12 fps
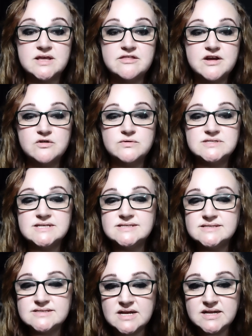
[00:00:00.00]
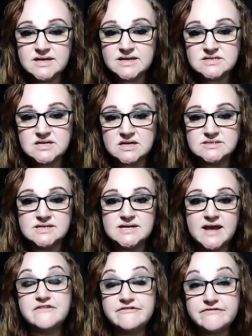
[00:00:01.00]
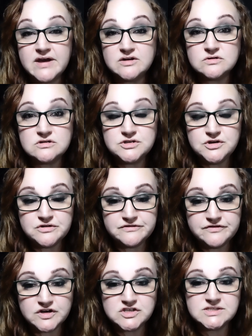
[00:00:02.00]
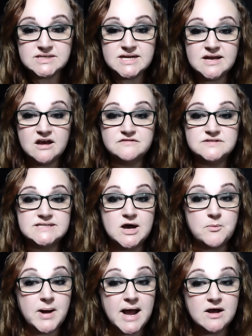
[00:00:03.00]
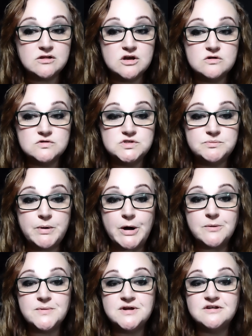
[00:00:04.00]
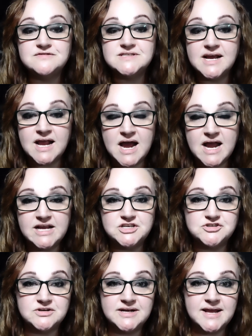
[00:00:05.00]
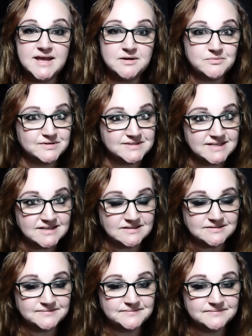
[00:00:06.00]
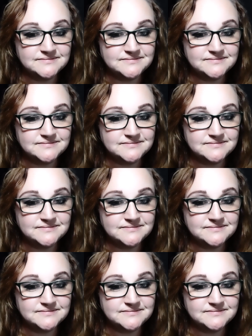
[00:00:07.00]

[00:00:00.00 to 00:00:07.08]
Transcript: there was a study conducted at the Federal University of São Paulo Department of Psychiatry in Brazil.